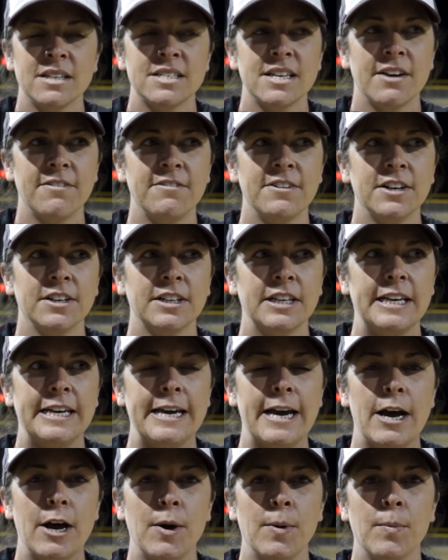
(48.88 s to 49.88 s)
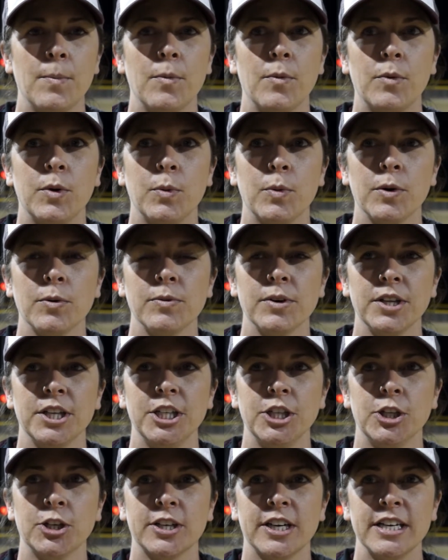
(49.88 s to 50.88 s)
Definitely. We weren't really
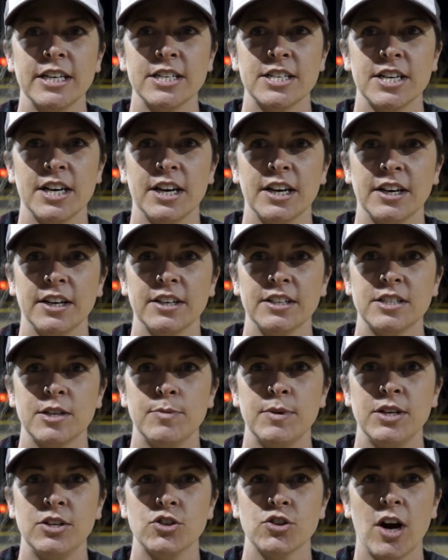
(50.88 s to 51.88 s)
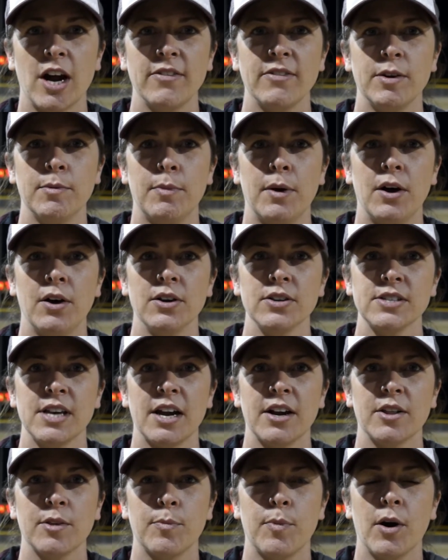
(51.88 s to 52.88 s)
looking to be driving balls
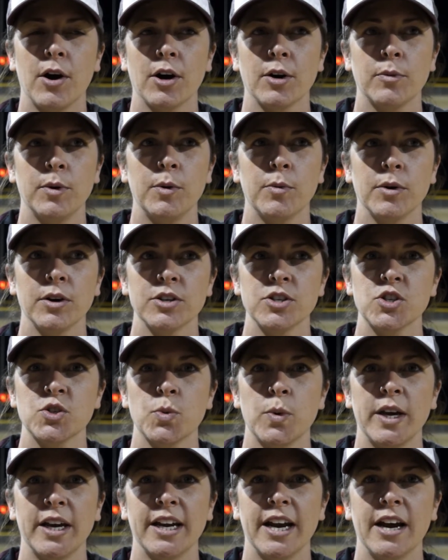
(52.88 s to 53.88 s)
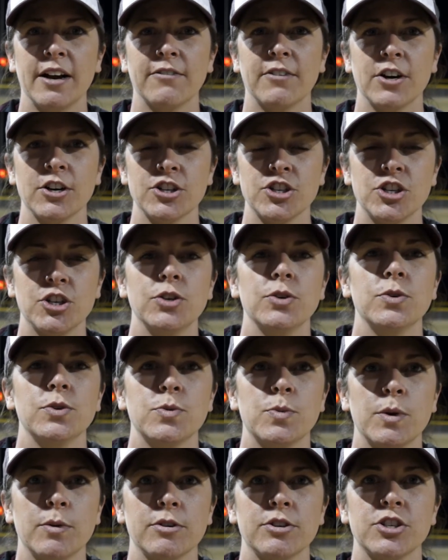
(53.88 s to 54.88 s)
out of the park. We weren't swinging out of our
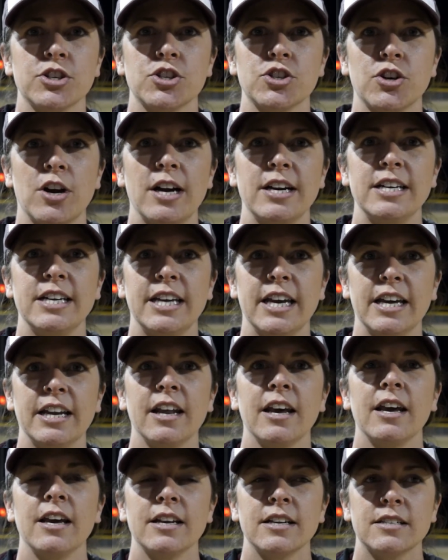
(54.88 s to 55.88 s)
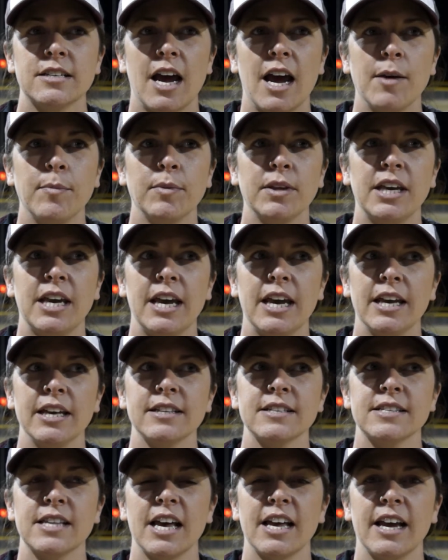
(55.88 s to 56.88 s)
shoes. We were just trying to get timely
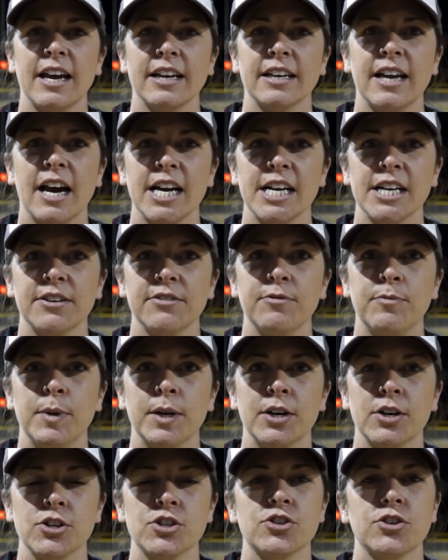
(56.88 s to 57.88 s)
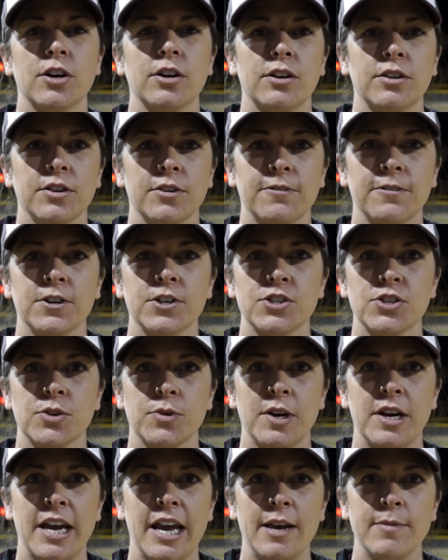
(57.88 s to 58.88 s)
hits that had kind of been our struggle the first
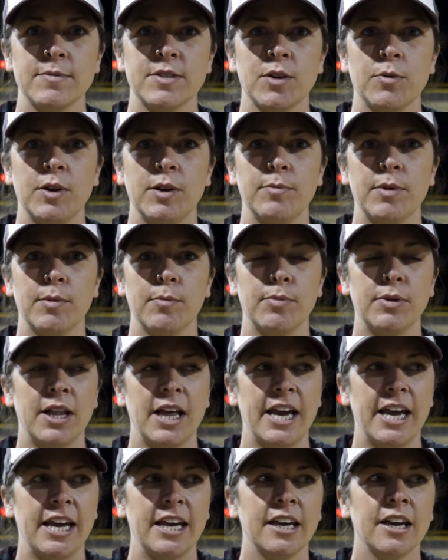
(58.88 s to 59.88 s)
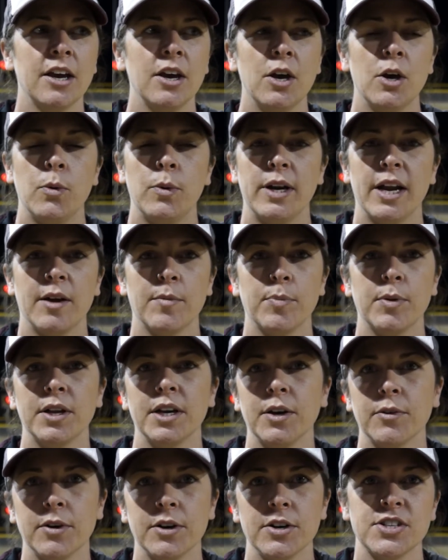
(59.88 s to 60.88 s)
three games that we'd been playing. We'd had
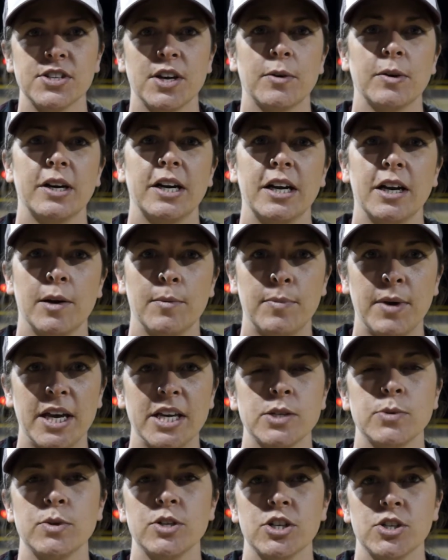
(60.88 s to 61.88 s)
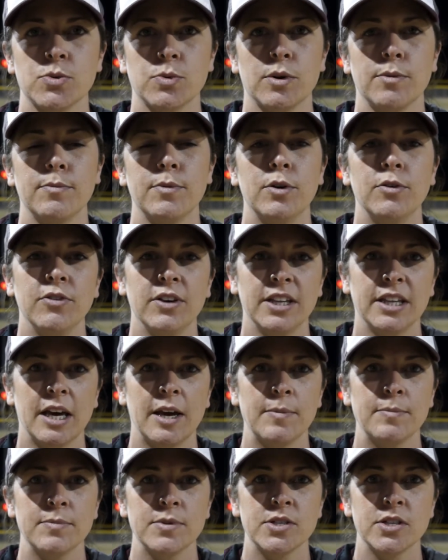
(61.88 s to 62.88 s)
plenty of that were getting on base. We just weren't moving
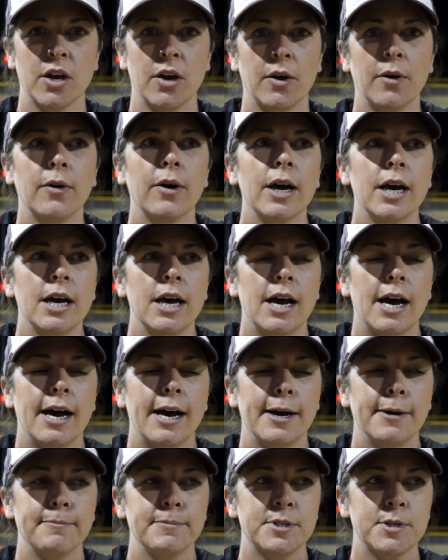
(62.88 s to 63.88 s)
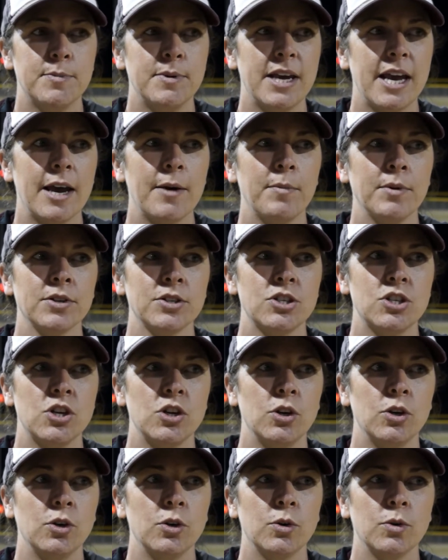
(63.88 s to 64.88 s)
them. So to be able
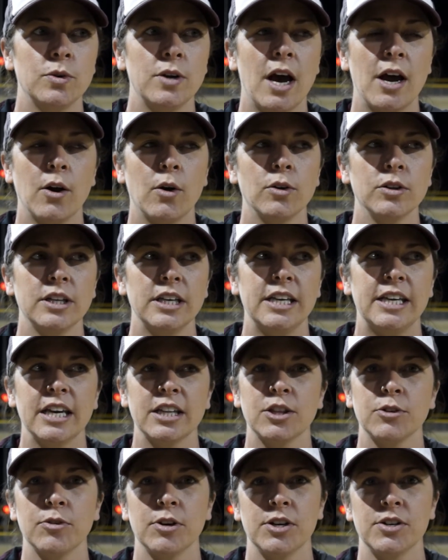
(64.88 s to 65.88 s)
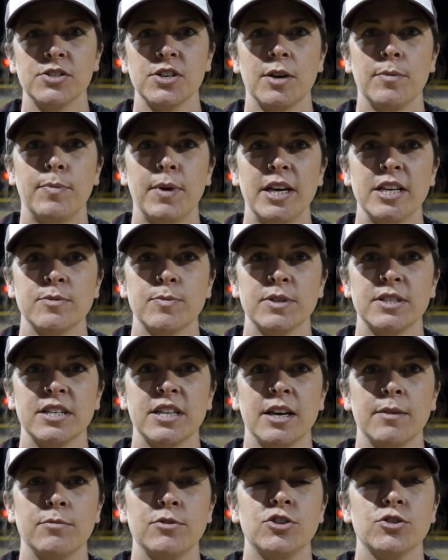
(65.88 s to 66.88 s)
to not only get the runners on base, but to
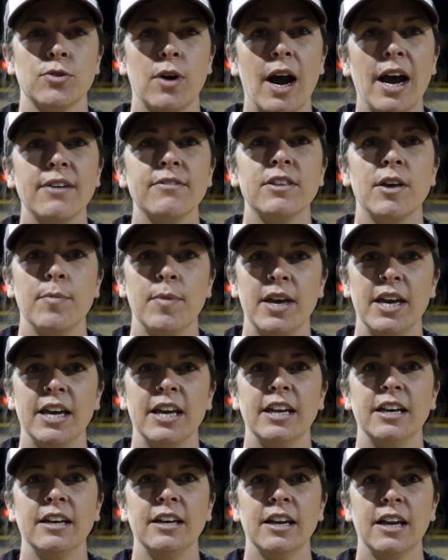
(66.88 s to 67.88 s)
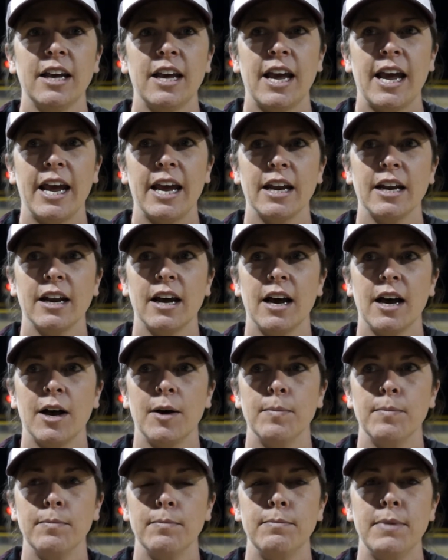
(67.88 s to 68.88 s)
then drive them in
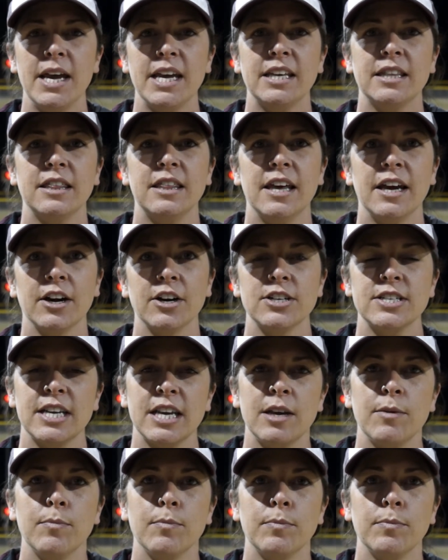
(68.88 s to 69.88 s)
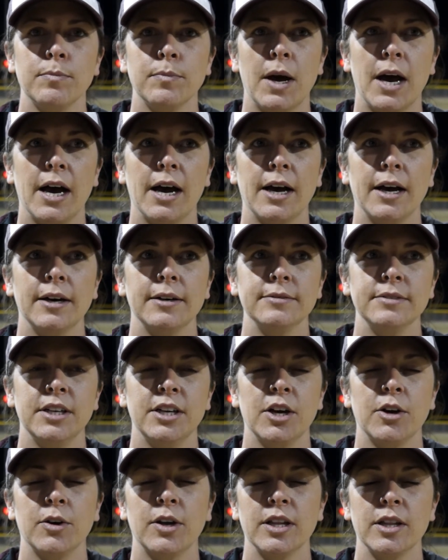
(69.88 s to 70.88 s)
and make their team,
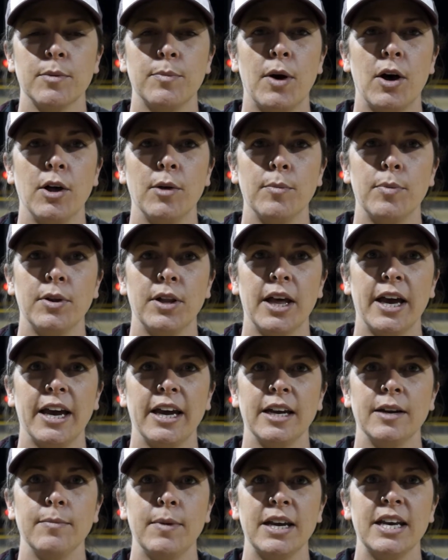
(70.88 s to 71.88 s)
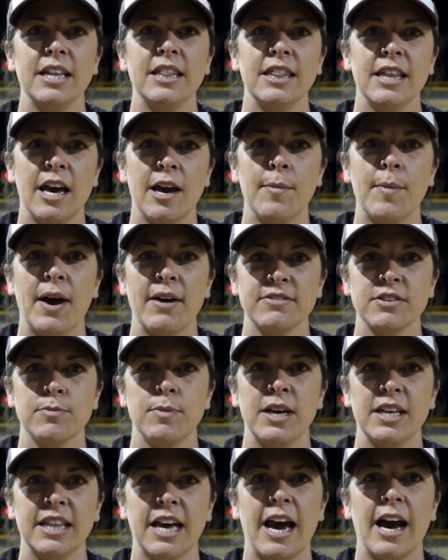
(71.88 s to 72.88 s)
get the ball in play and making them have to
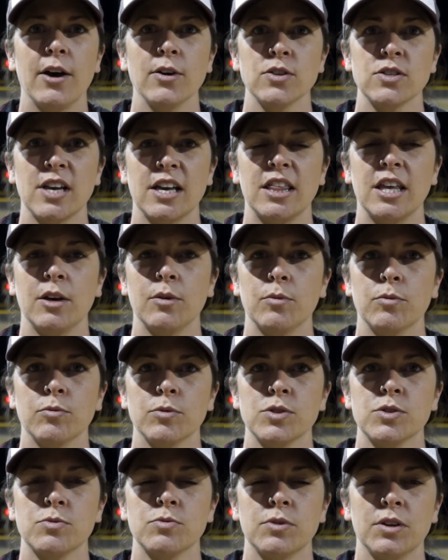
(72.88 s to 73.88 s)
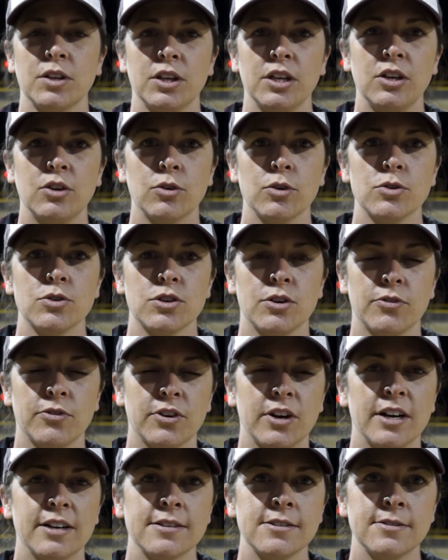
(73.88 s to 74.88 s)
make the outs, I think was really crucial
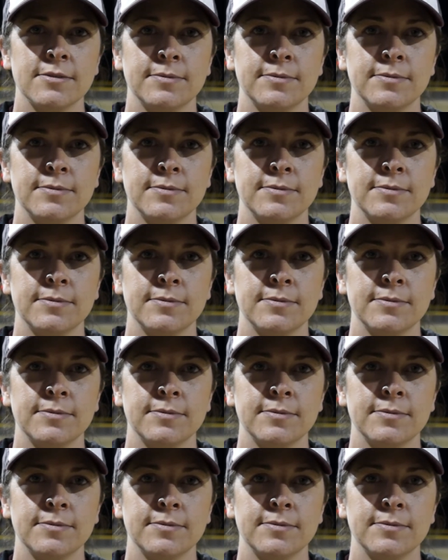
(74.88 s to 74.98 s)
for us.